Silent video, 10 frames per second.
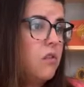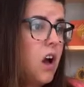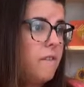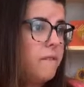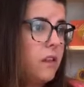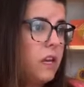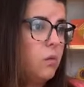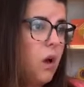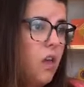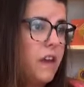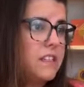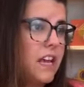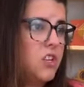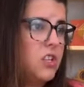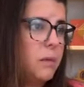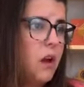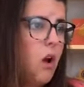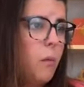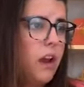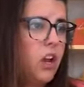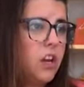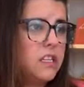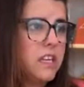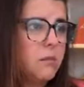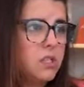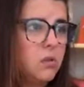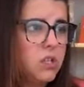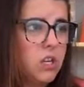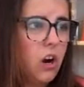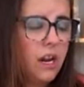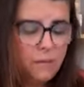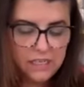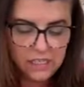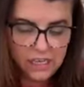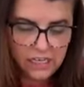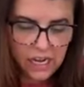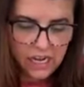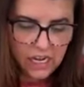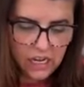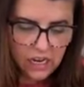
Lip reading: Now not feeling well. They say it should be. Oh, my goodness. I'm so sorry, Miss Linda.